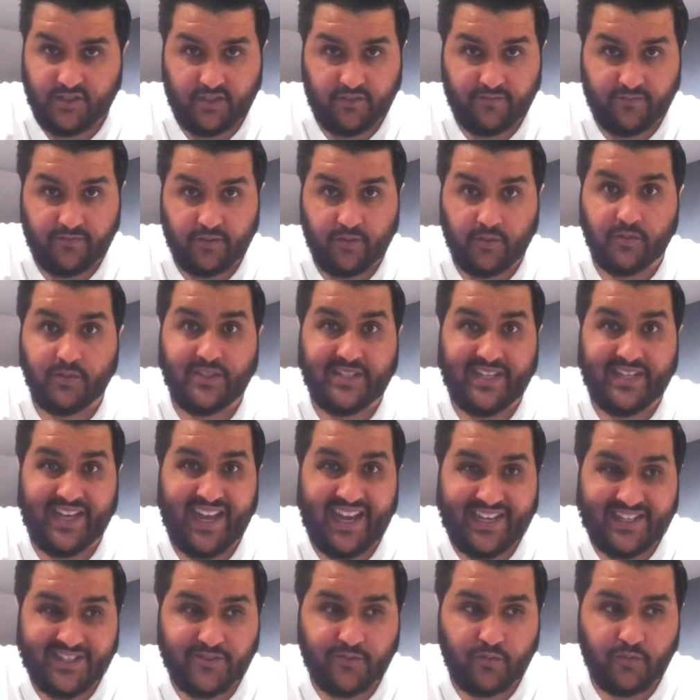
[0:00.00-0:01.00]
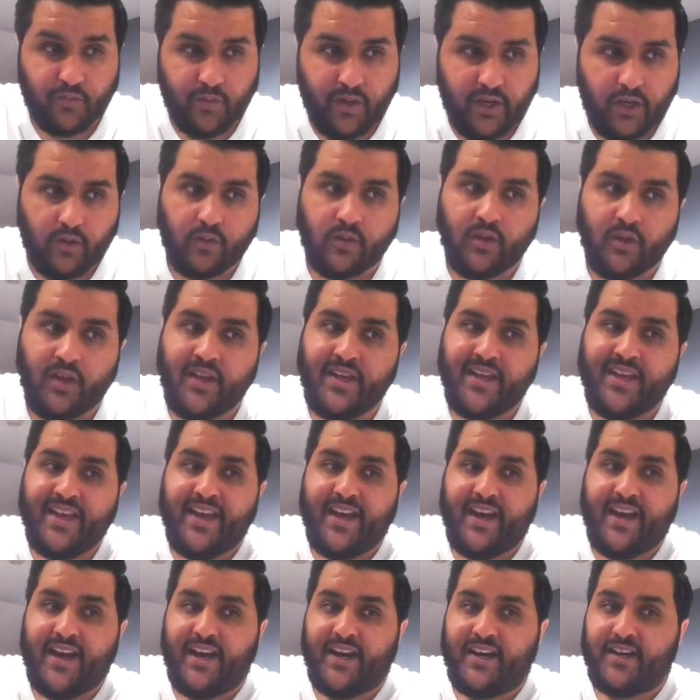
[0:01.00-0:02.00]
difficulty as well.
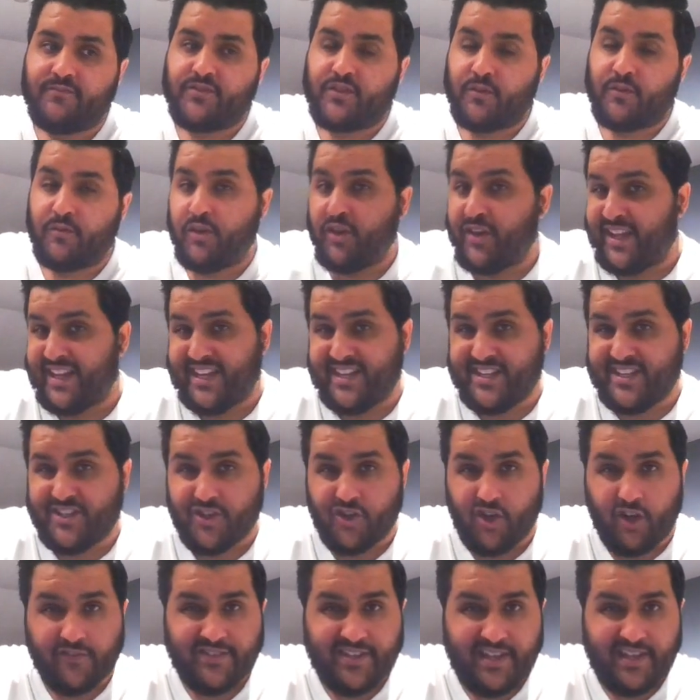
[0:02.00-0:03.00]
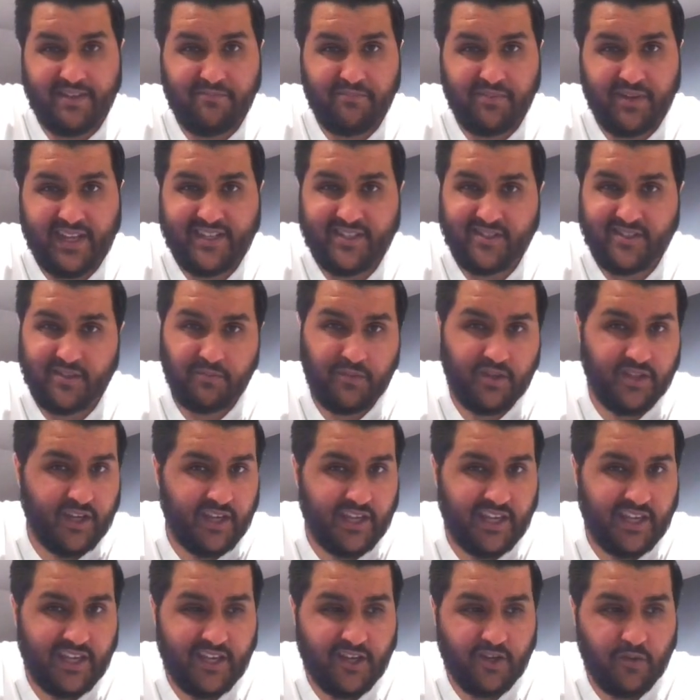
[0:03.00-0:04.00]
So we're looking at draft templates, some other
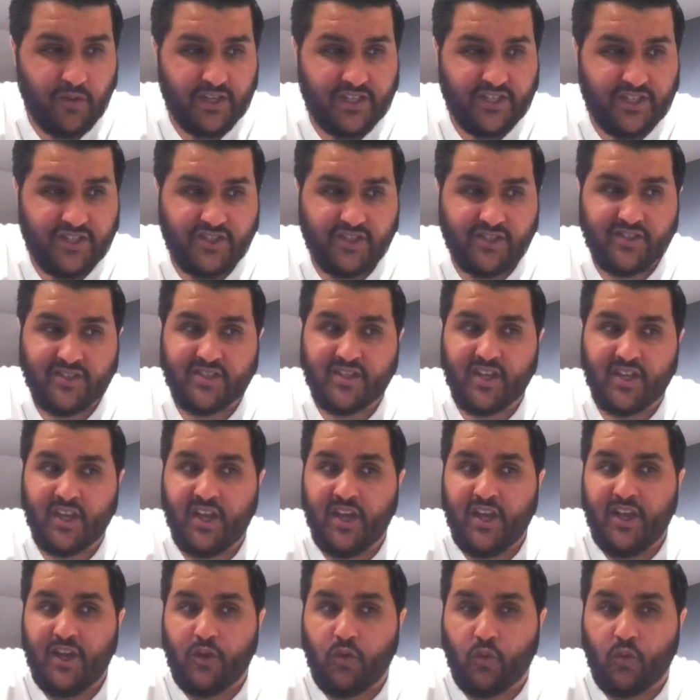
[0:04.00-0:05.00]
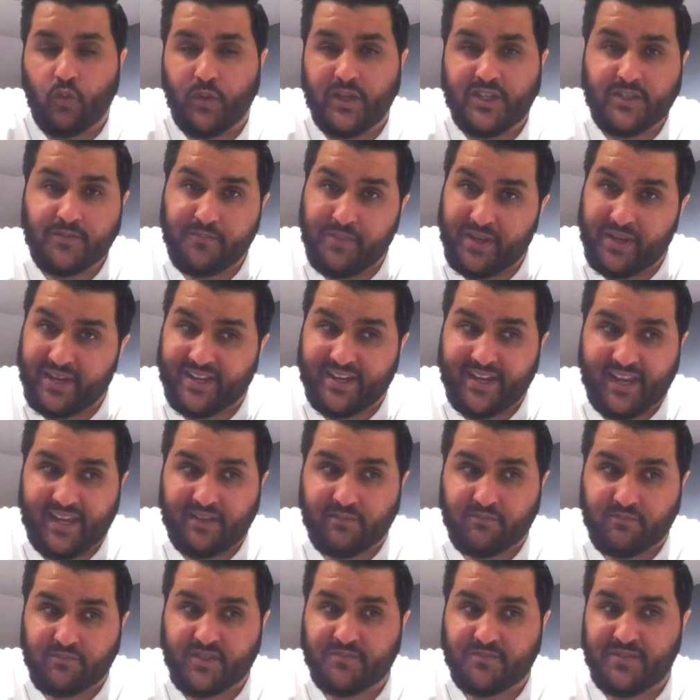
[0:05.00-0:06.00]
key questions. Which big
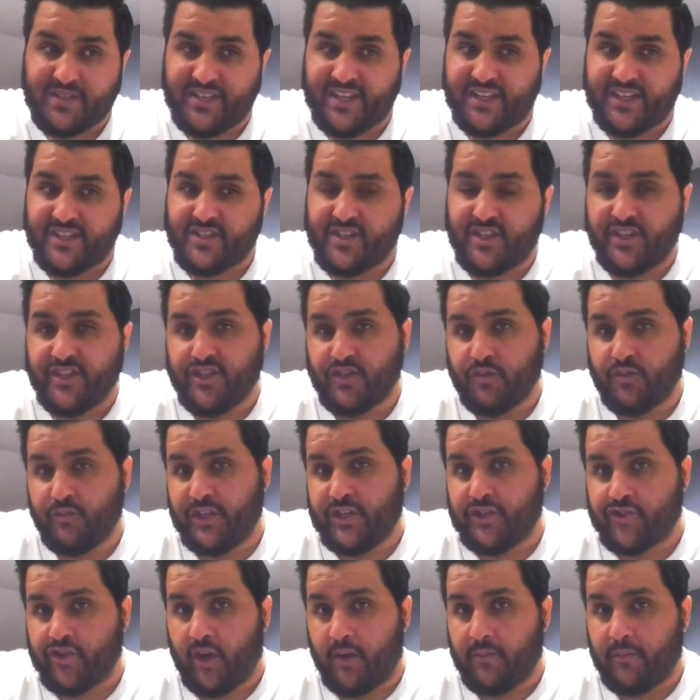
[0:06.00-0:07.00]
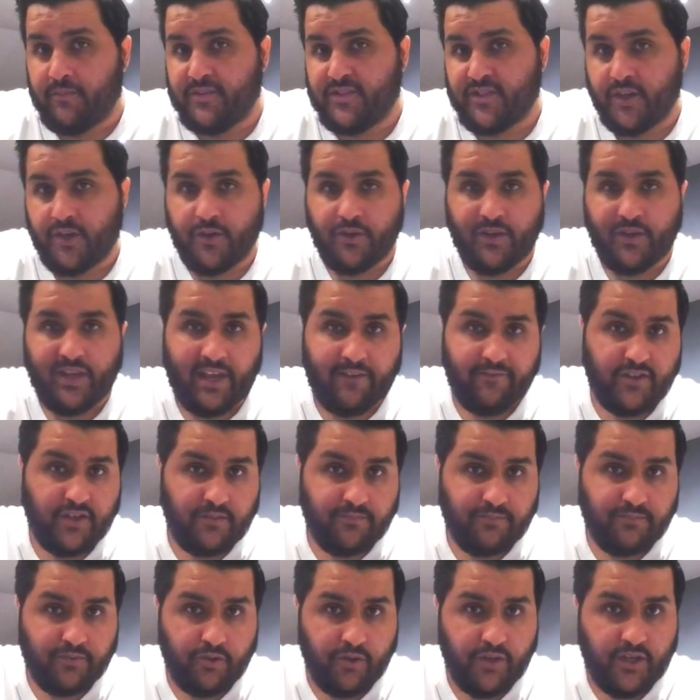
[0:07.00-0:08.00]
names potentially should we drop? So Kevin De
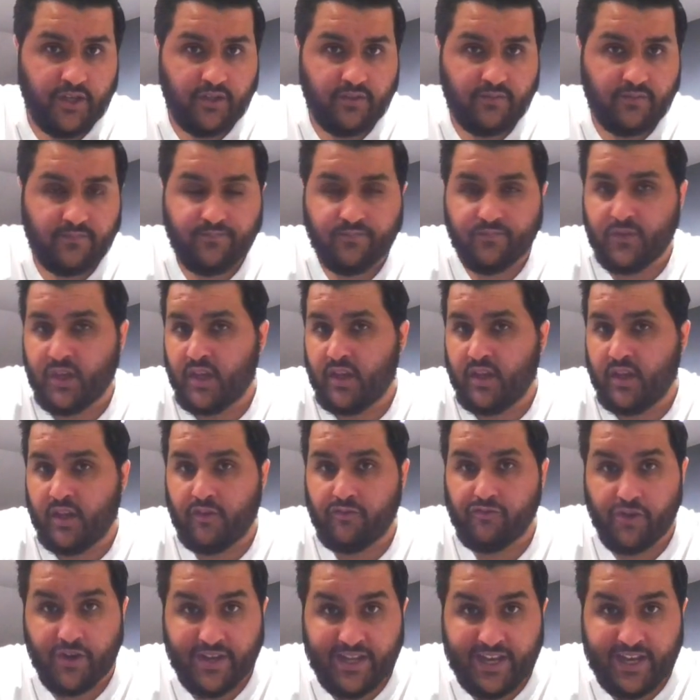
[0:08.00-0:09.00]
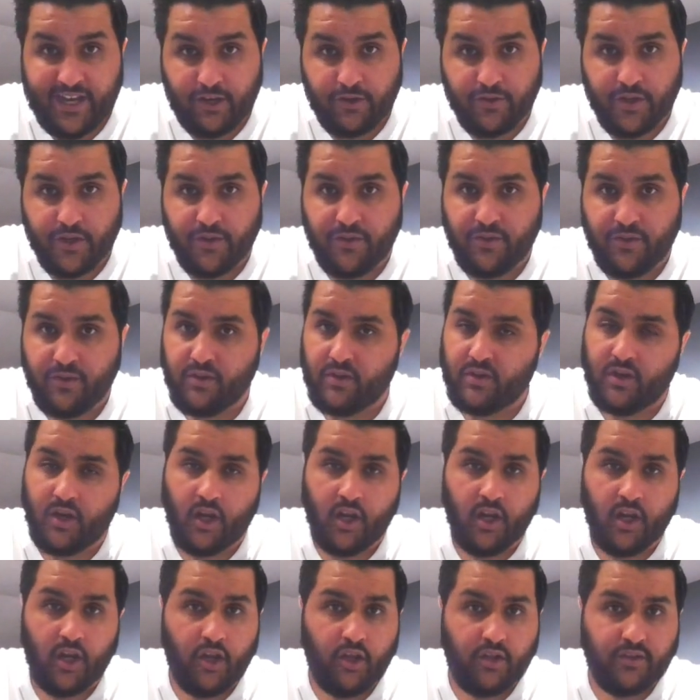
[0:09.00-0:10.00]
Bruyne, Ronaldo,
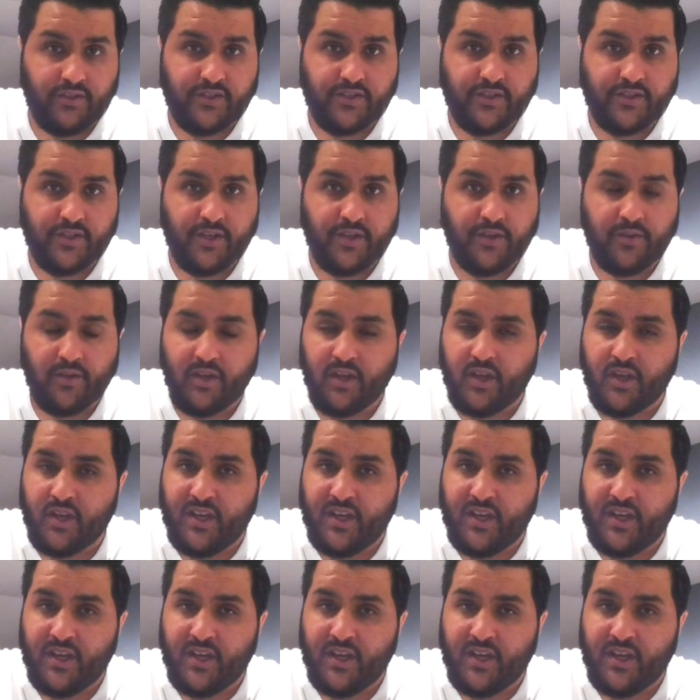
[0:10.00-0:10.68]
Alonso.